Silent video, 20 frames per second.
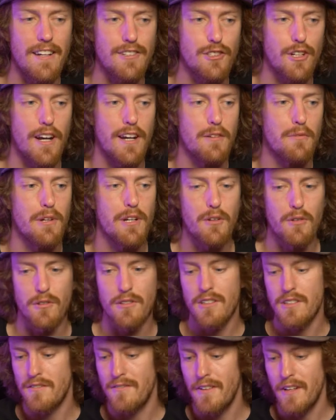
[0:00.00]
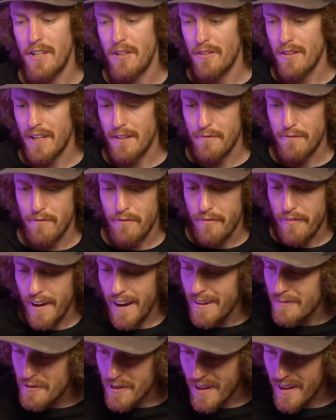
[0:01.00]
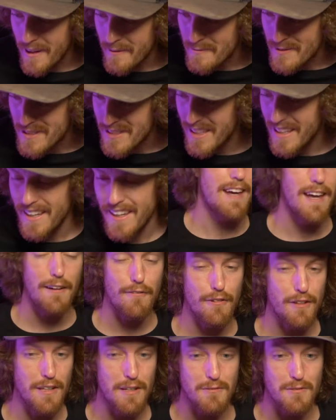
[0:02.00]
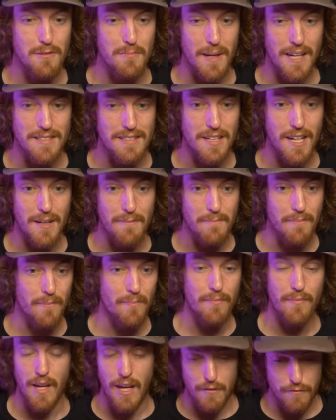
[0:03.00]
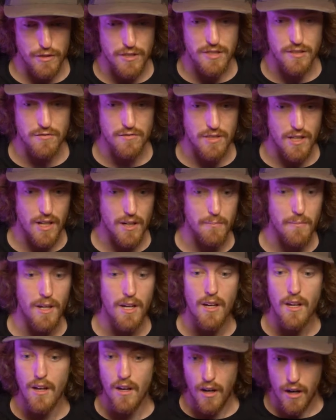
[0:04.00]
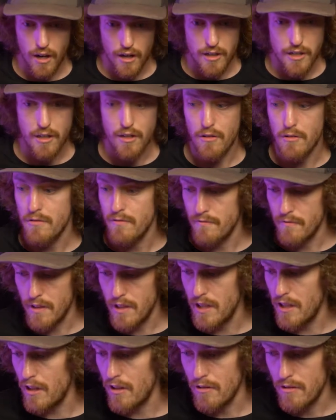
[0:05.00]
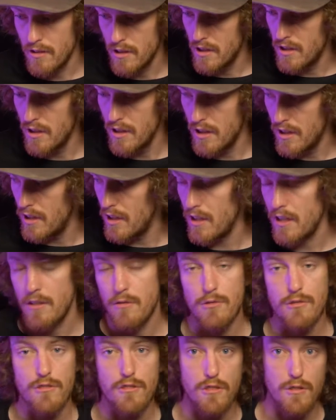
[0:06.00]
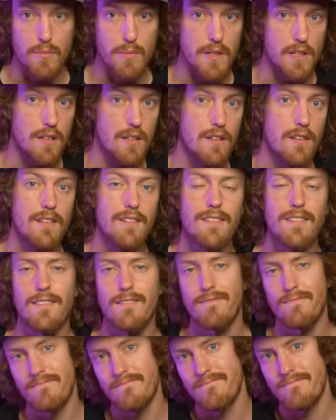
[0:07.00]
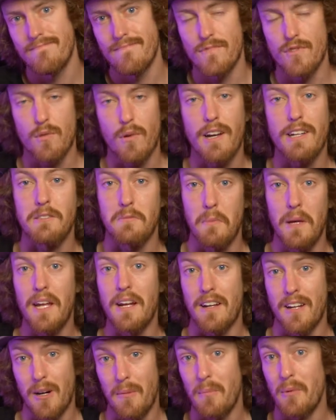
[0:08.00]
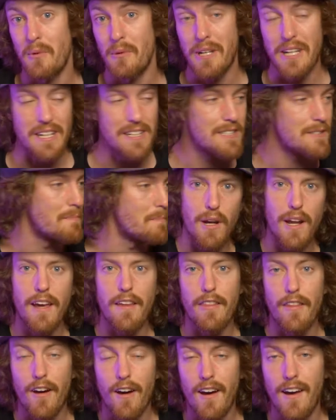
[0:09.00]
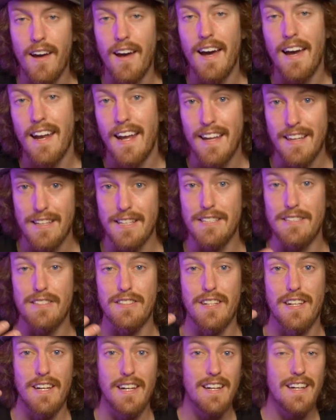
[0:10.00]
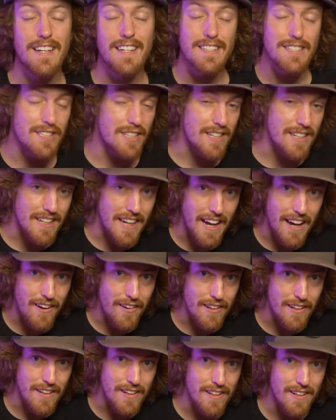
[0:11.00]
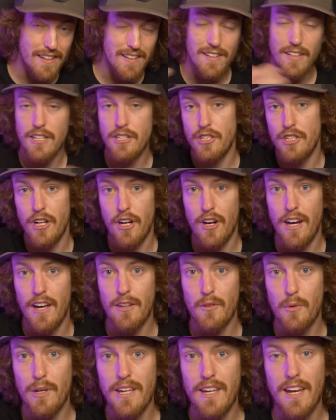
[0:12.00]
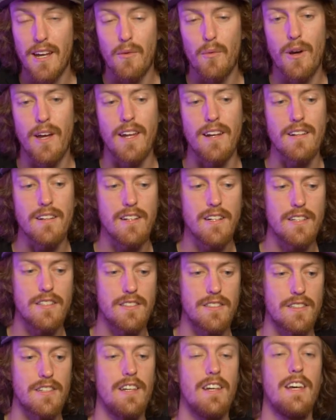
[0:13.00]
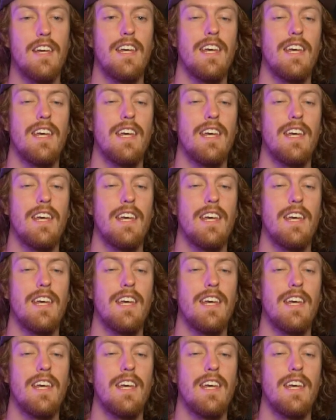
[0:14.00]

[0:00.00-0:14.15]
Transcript: I tried to record this video like five times. Everything was messed up every single time. Audio, video, it was stupid. That's why it's been a couple weeks. But I thought I'd at least sit down and let you know how the weekend went because